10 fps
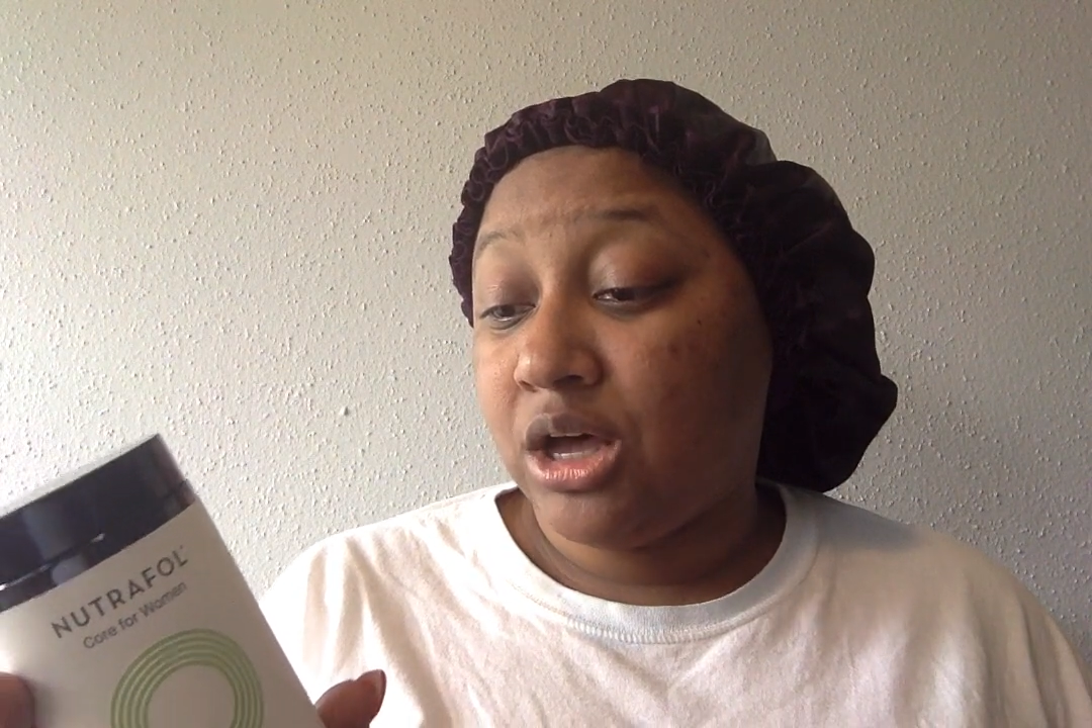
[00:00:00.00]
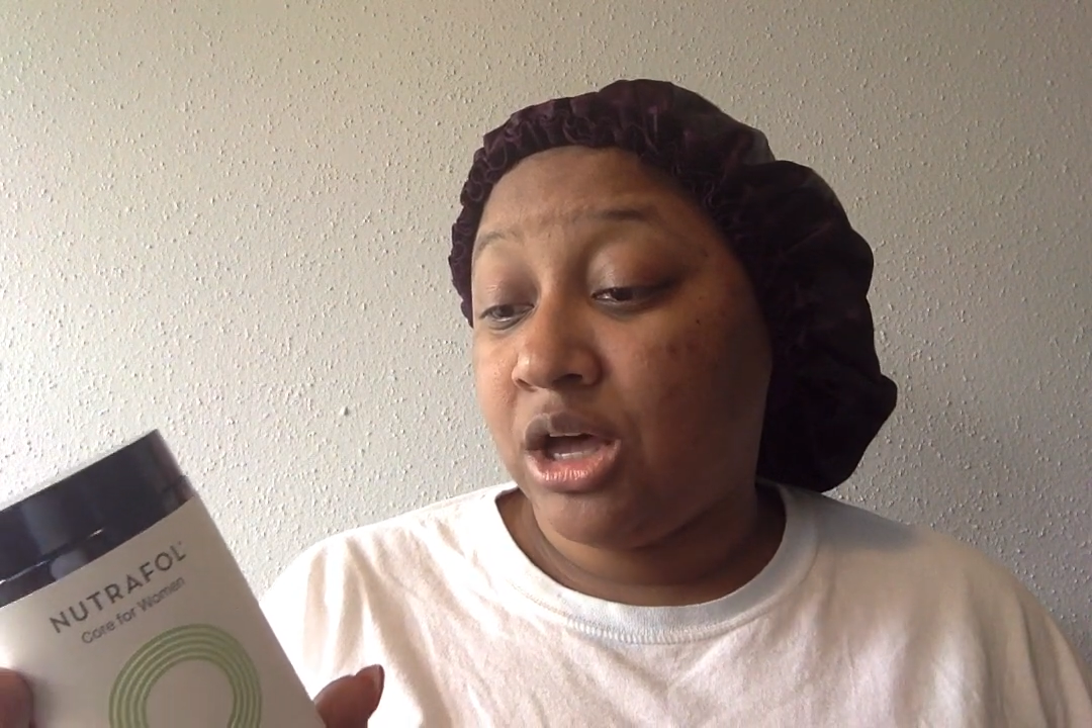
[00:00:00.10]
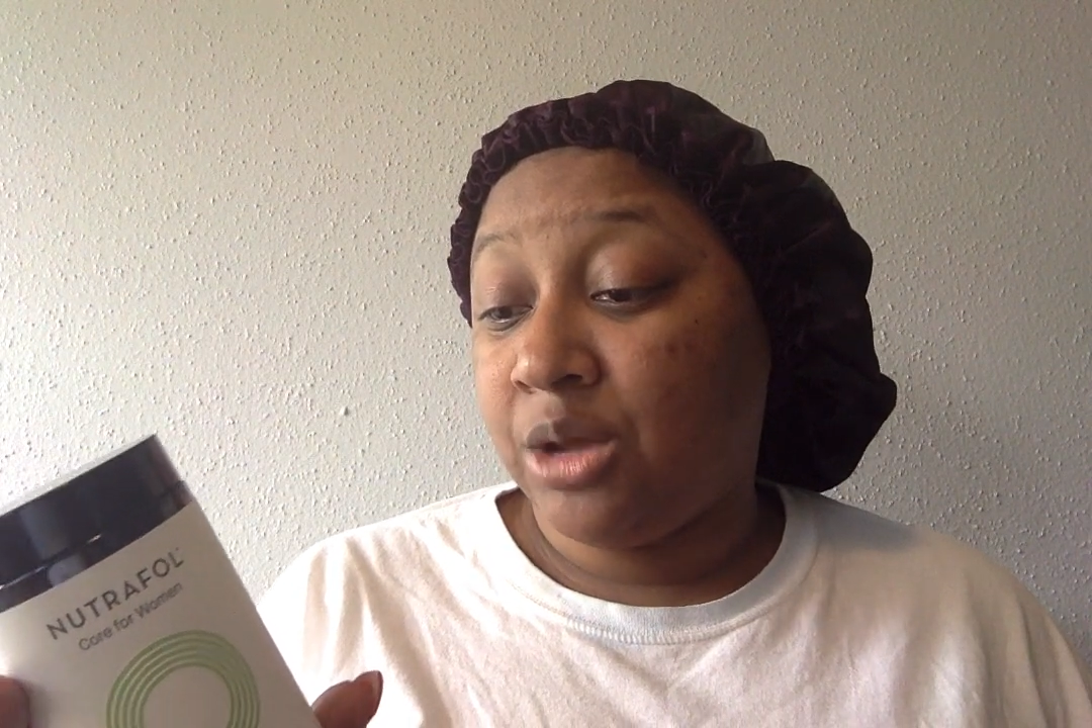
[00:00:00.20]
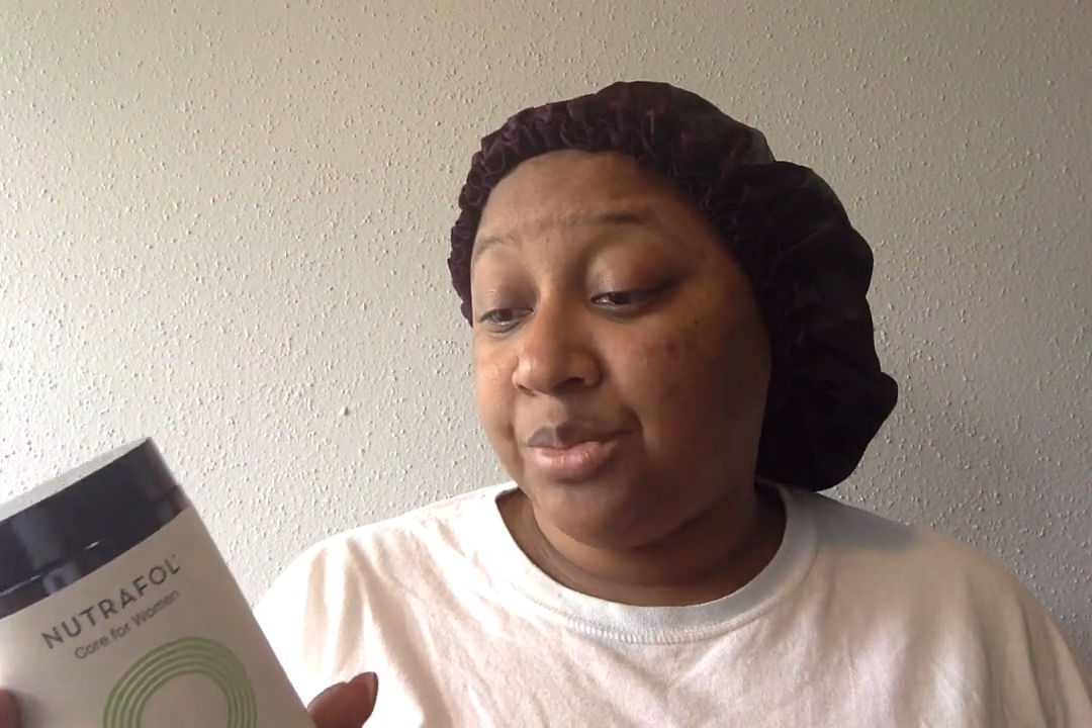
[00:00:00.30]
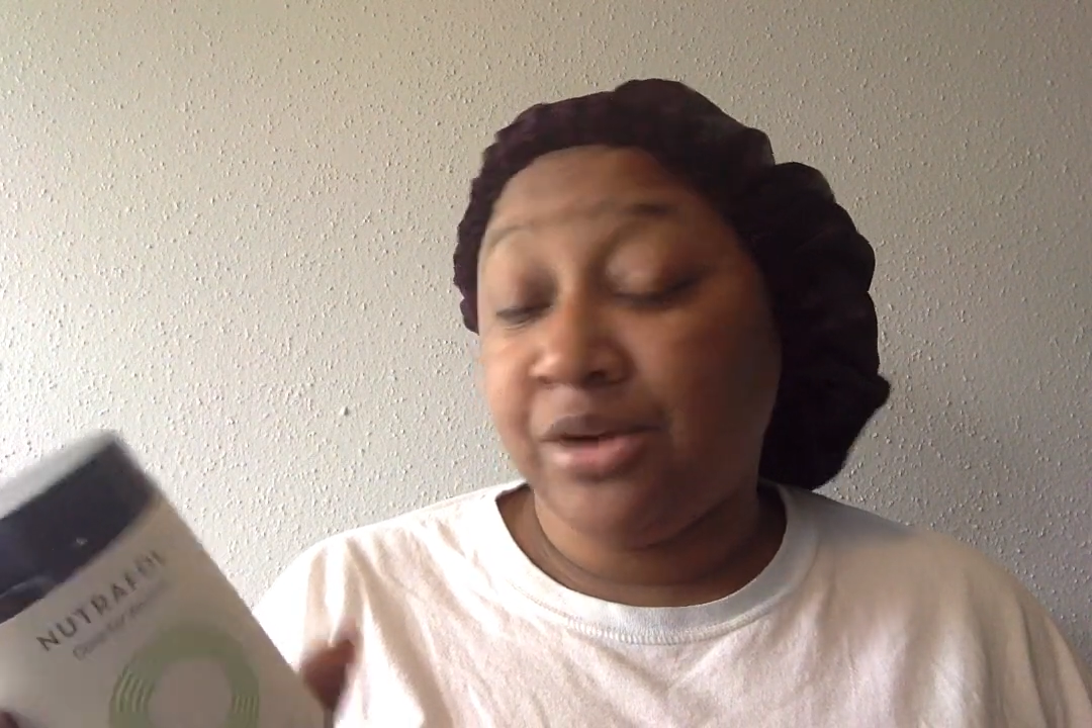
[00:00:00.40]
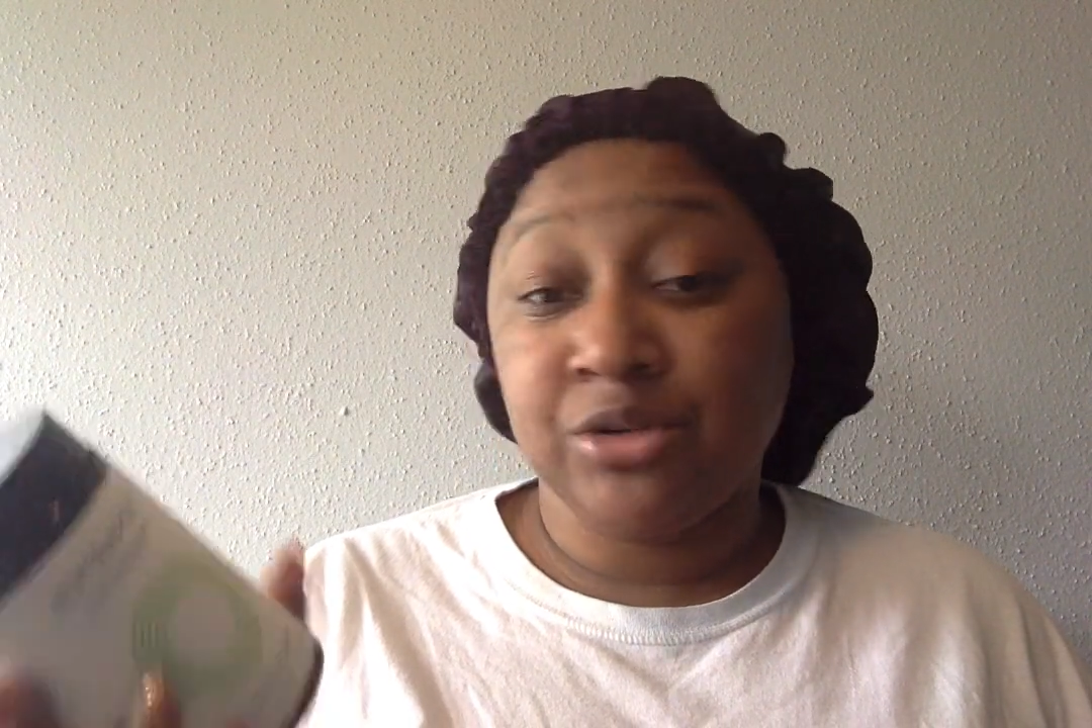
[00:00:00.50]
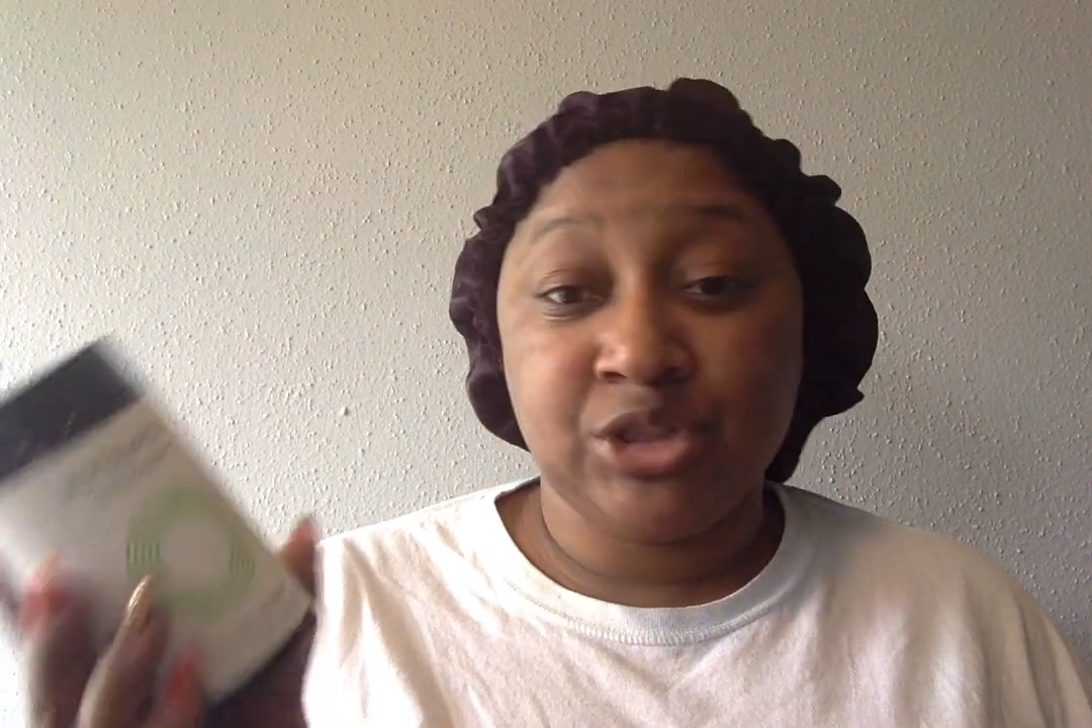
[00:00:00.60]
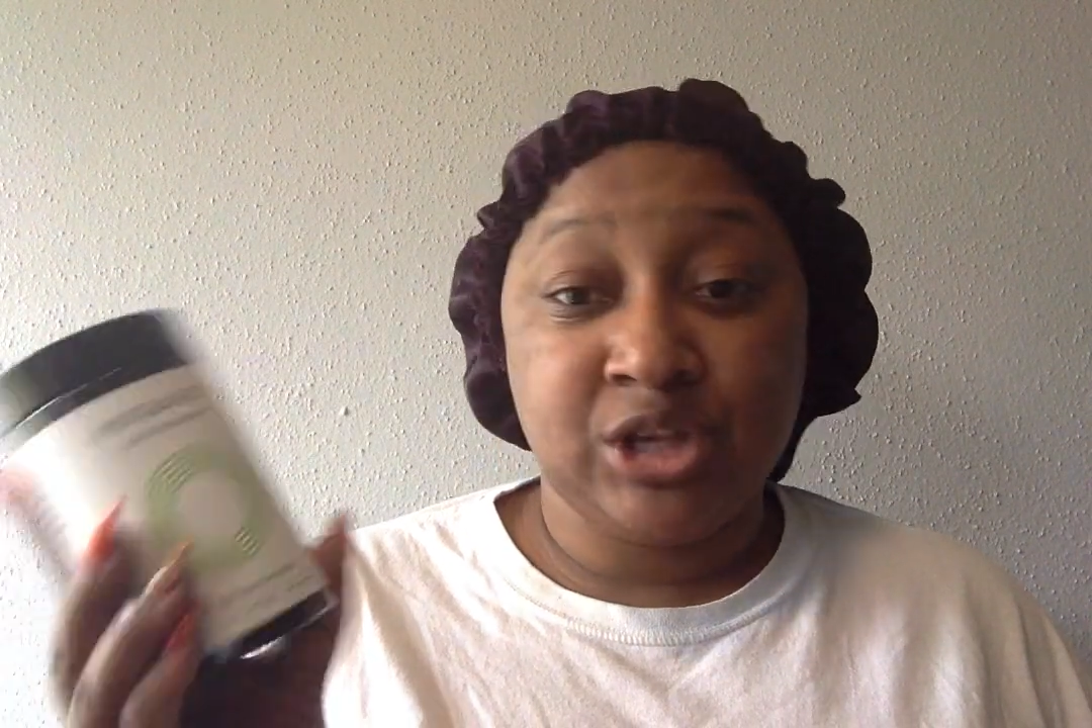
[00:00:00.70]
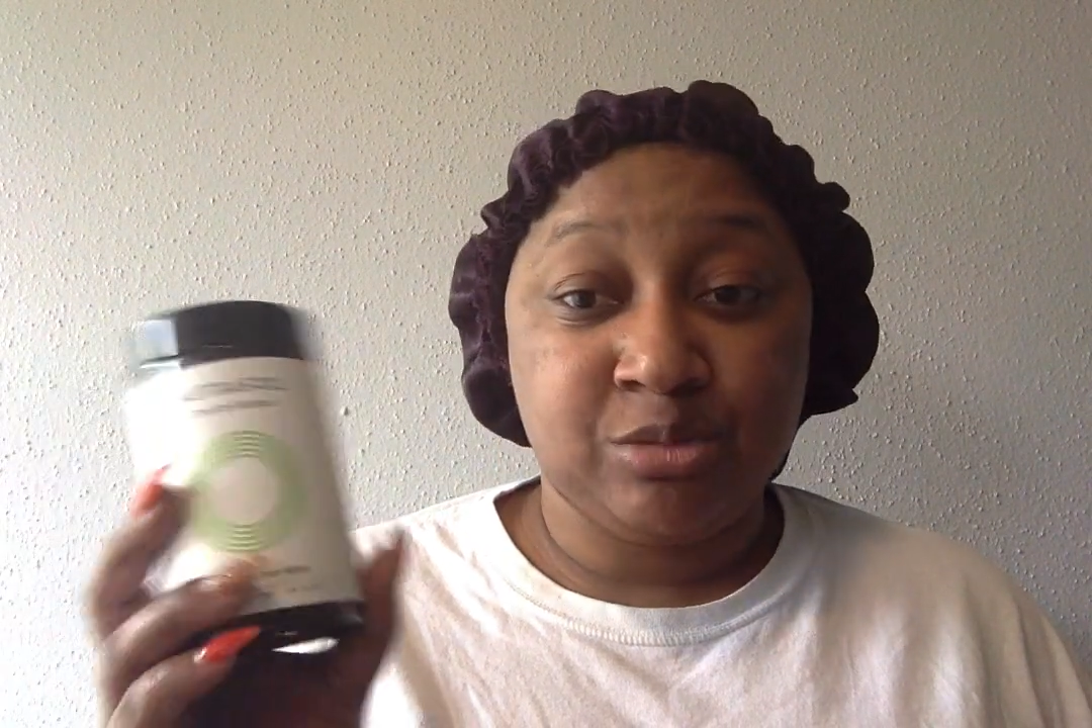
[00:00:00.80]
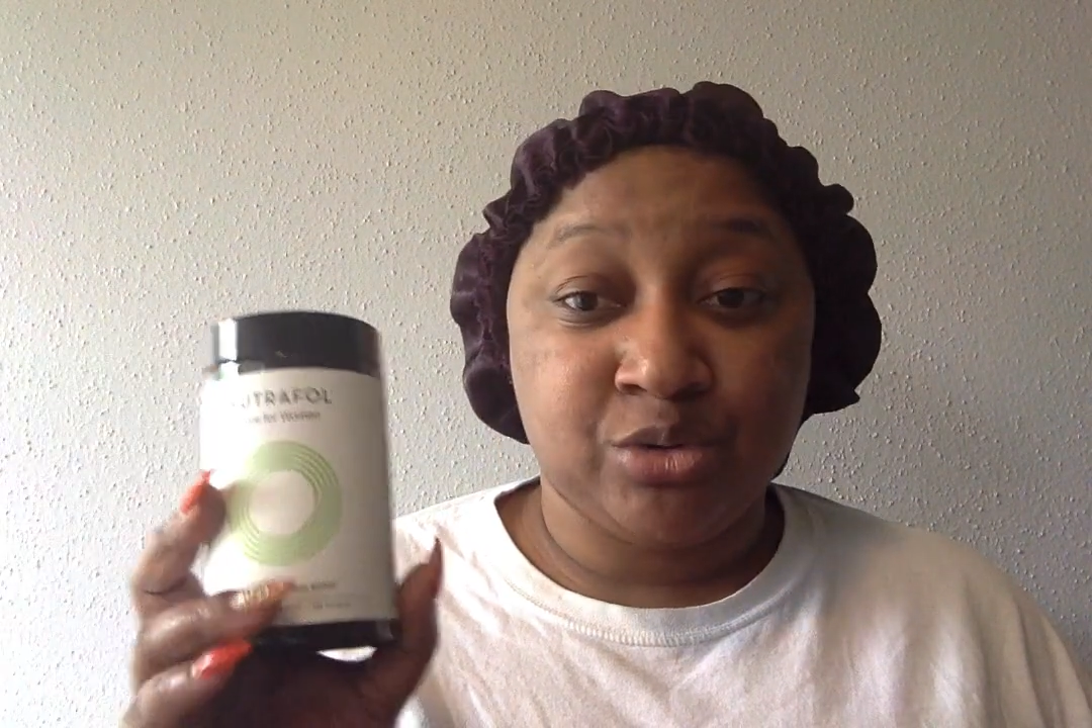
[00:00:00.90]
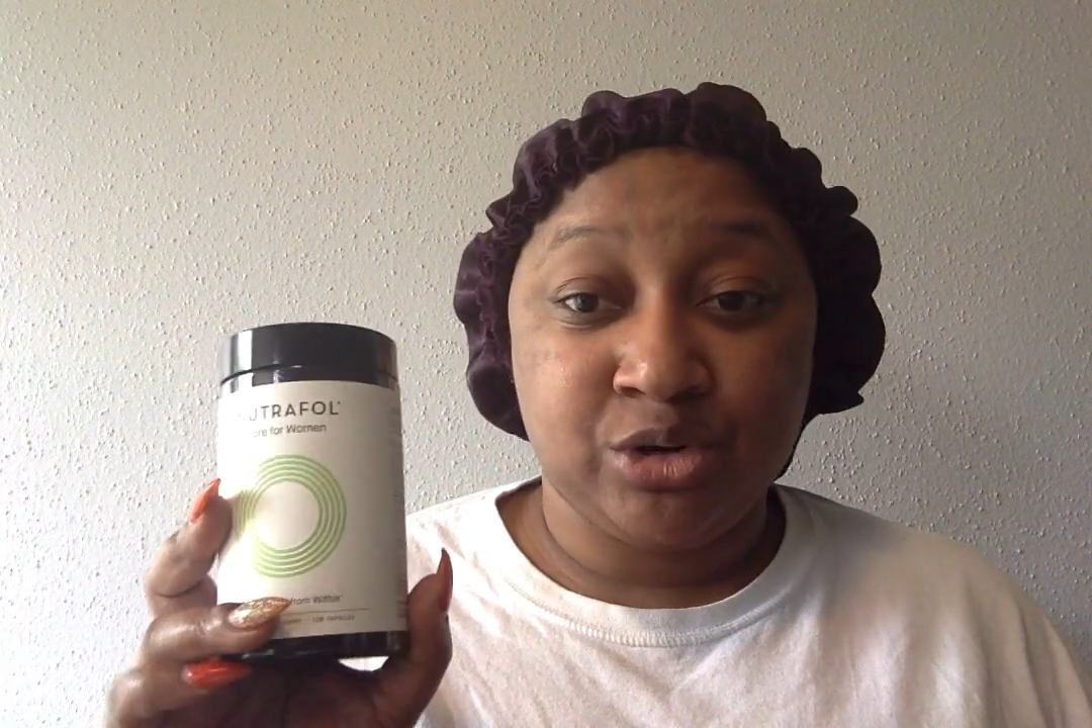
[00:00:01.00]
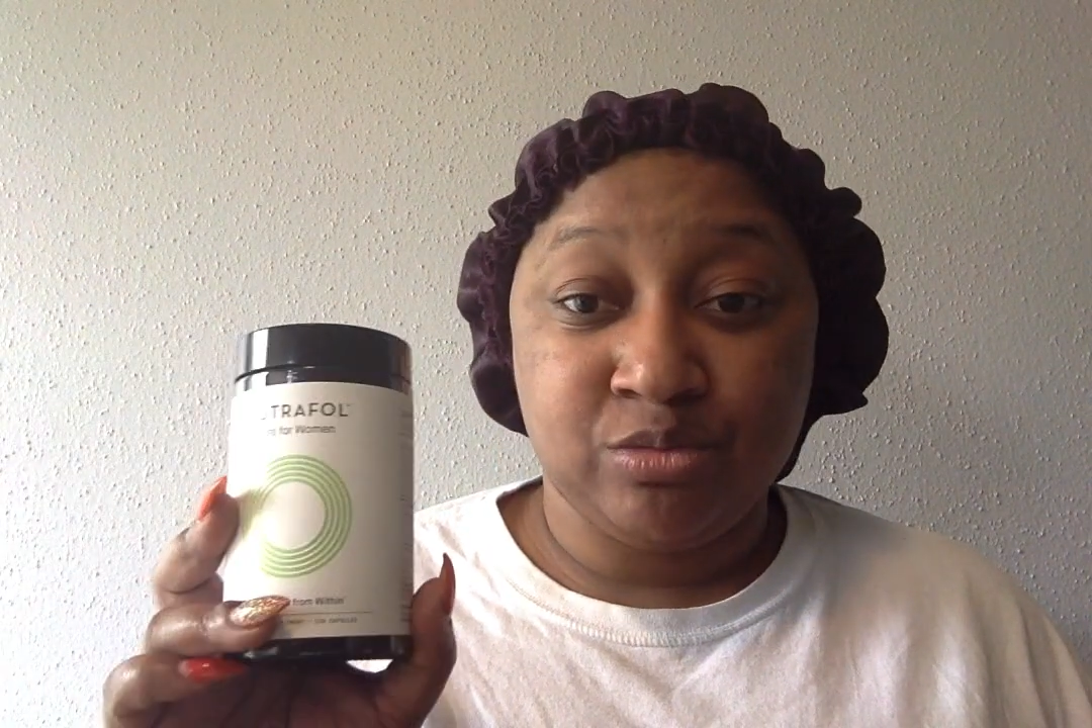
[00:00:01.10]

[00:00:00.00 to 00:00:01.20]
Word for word: Um, everything pretty